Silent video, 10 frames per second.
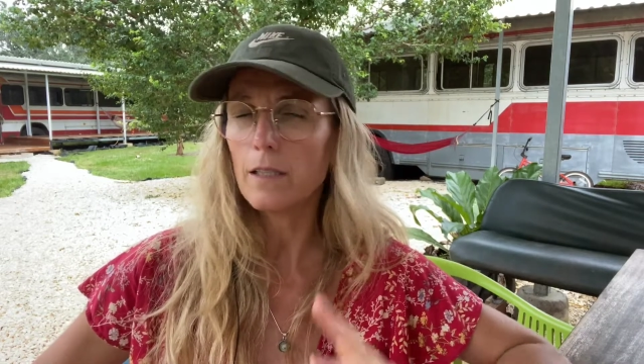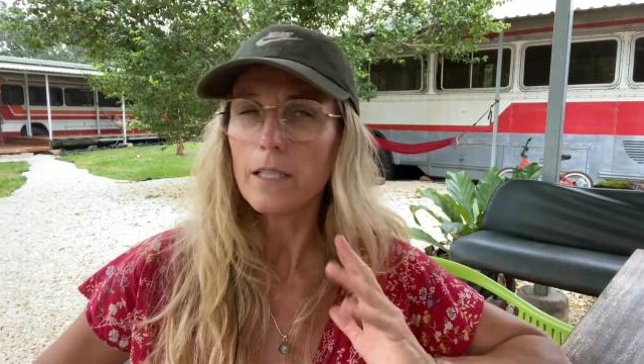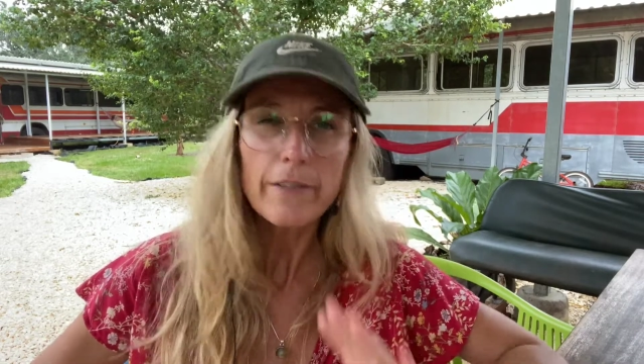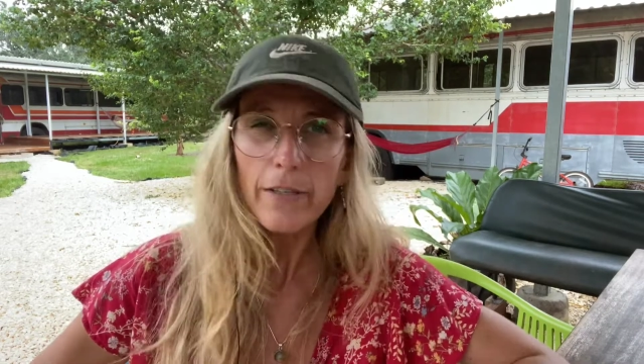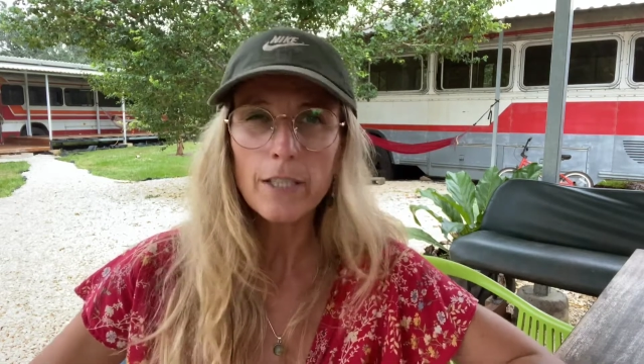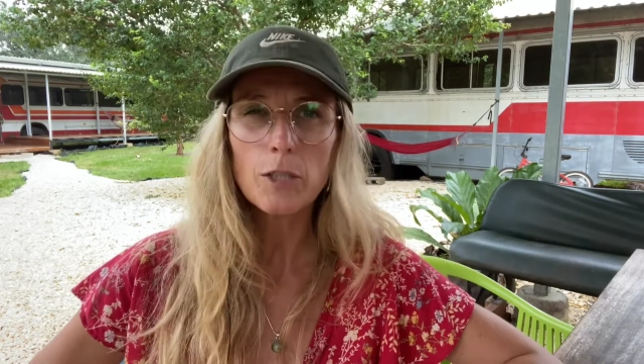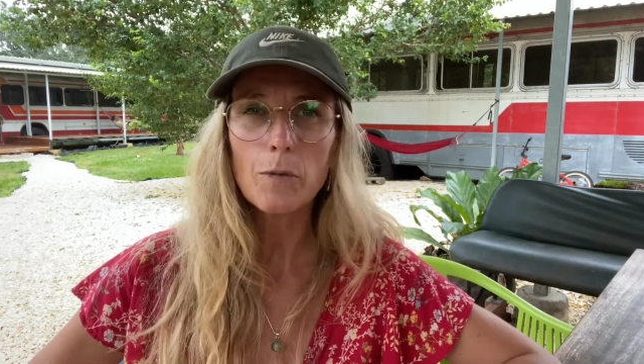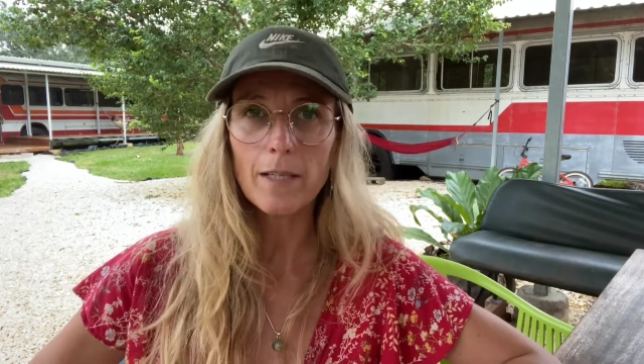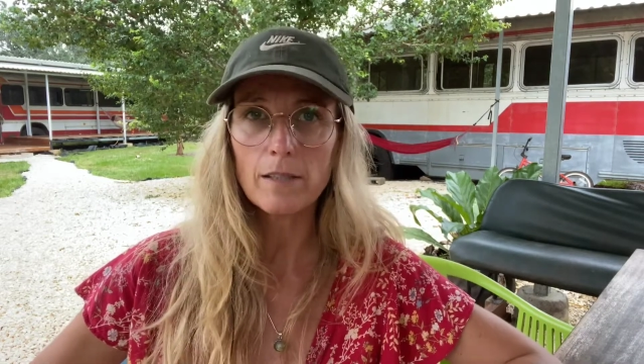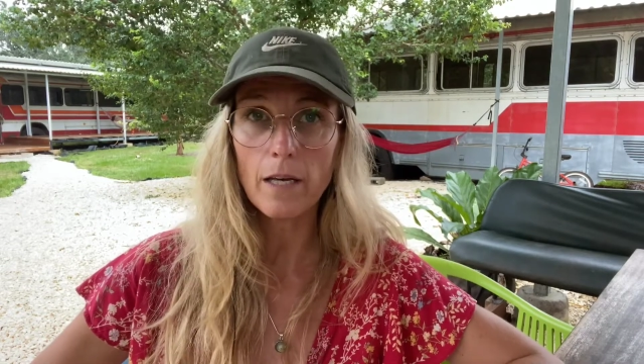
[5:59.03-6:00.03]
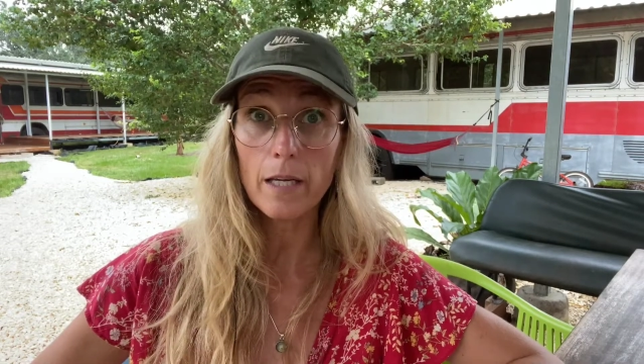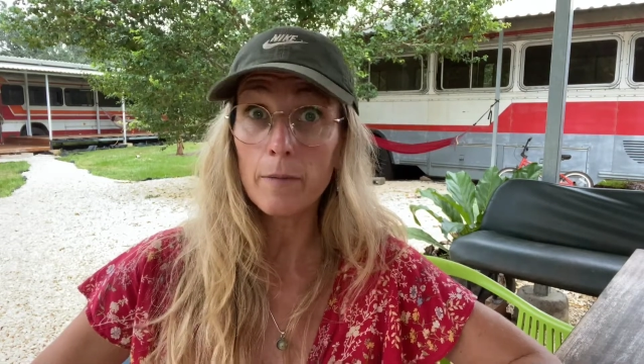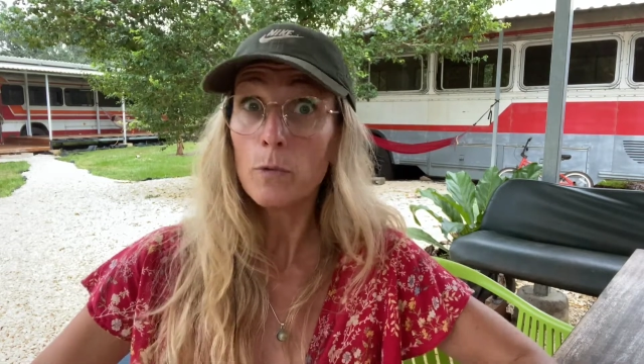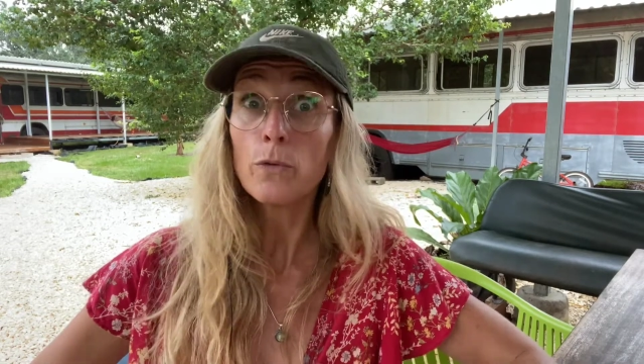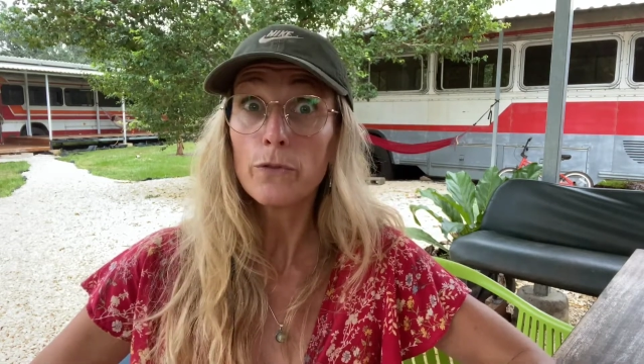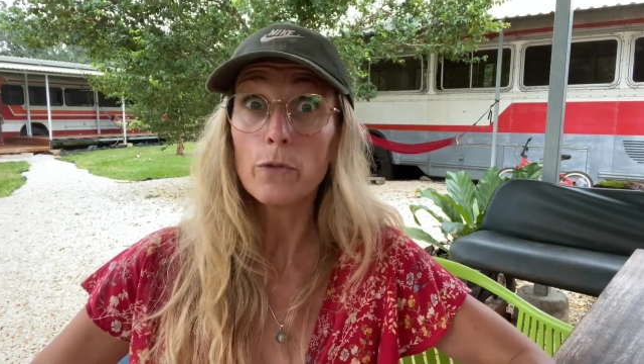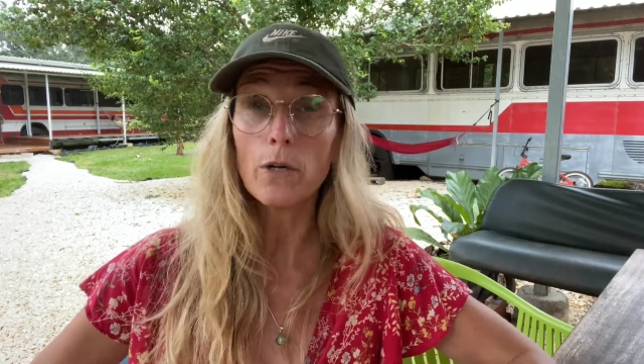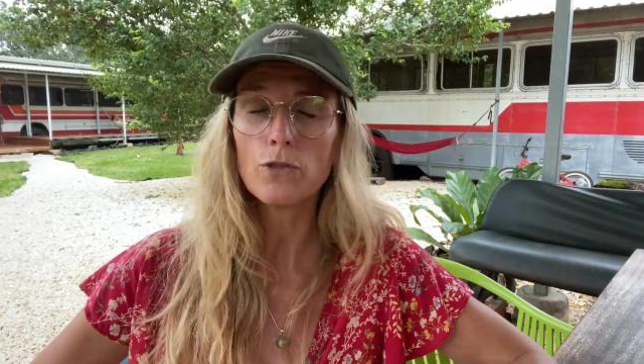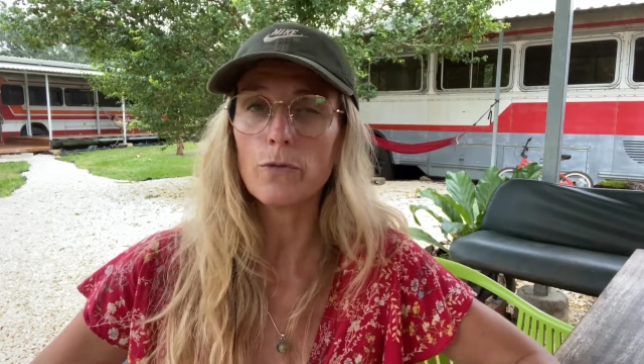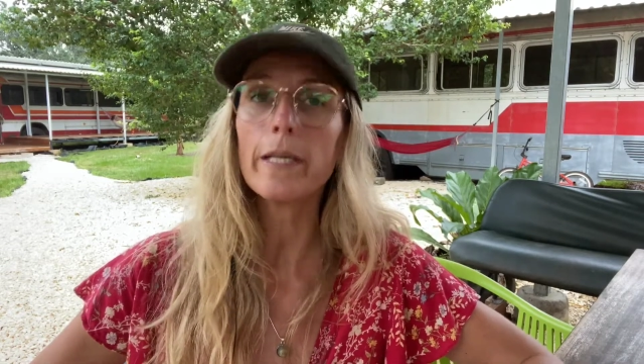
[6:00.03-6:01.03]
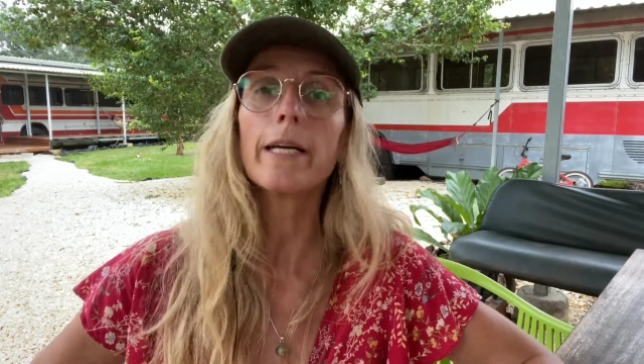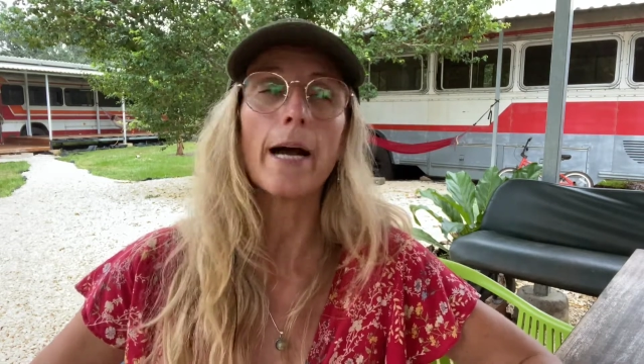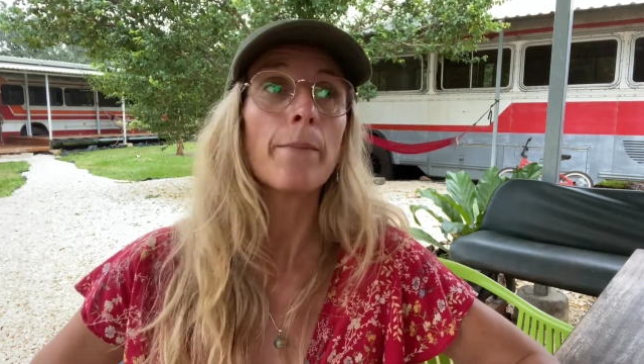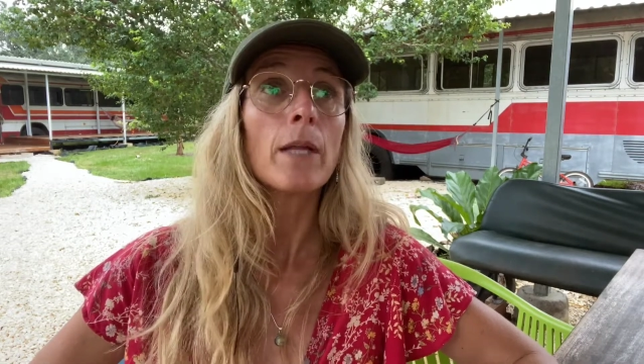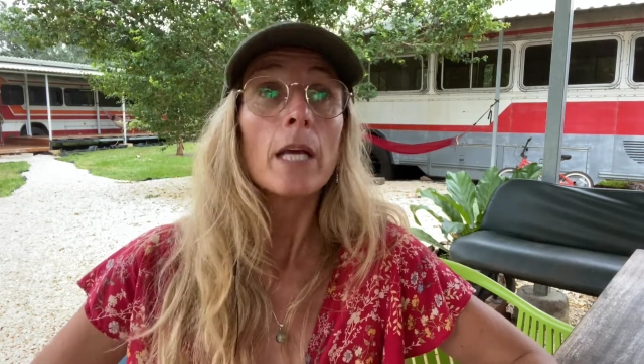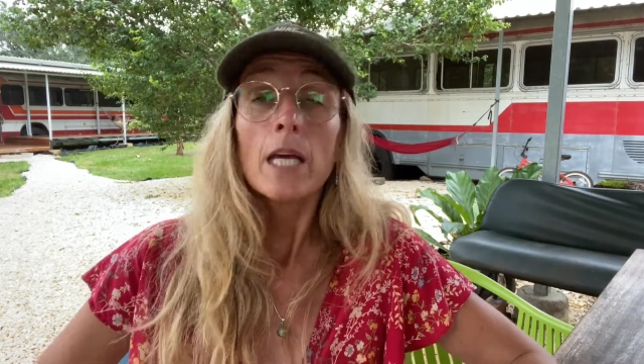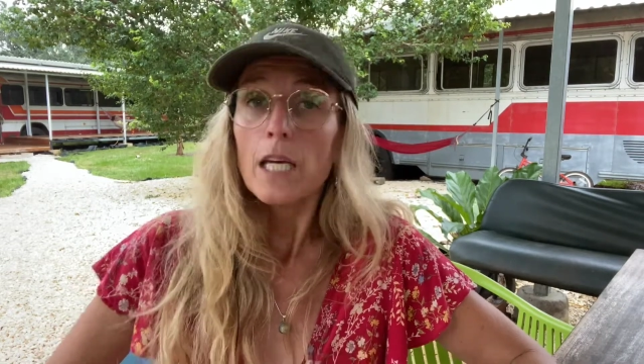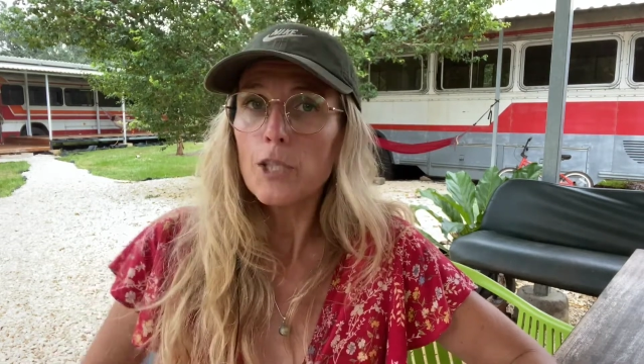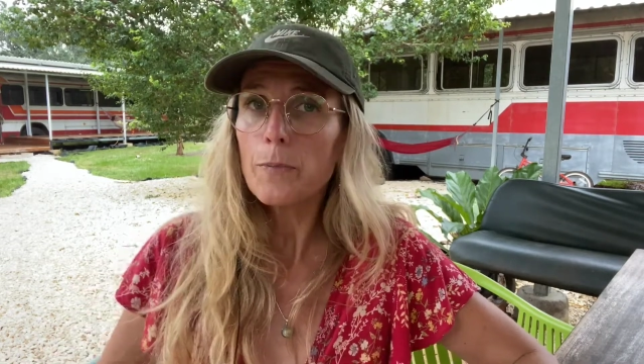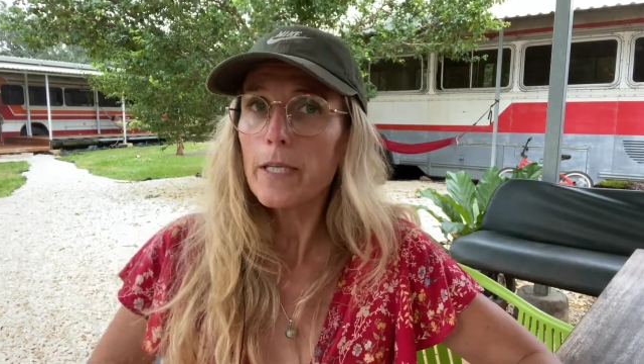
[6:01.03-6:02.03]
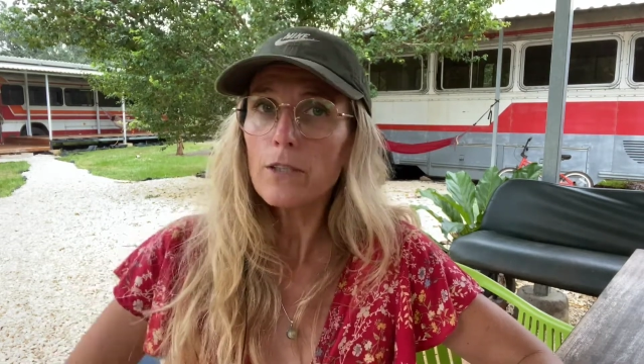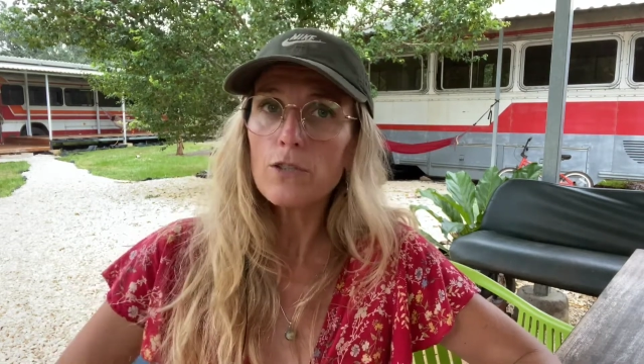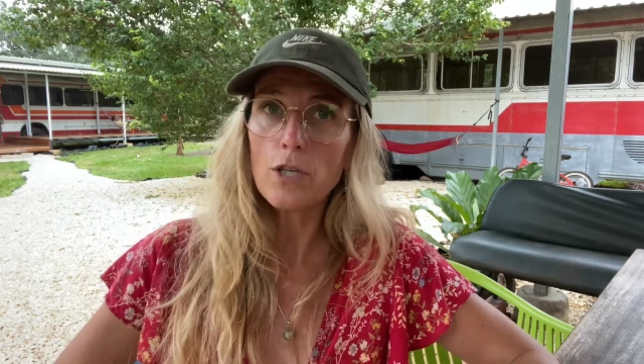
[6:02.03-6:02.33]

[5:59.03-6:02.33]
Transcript: leaving the USA and move to Costa Rica, is because